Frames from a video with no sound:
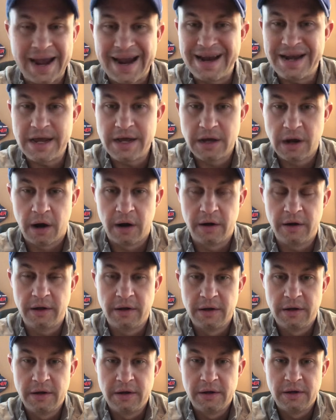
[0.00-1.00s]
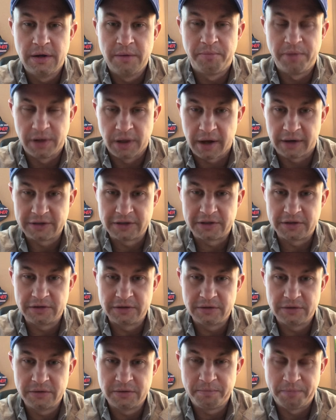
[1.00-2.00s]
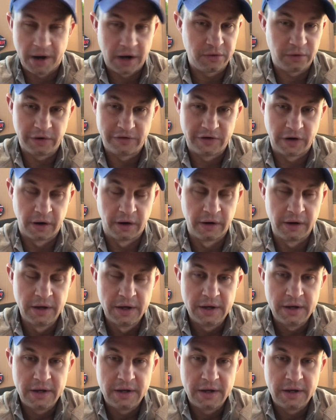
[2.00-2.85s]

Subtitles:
80-yard-plus punt return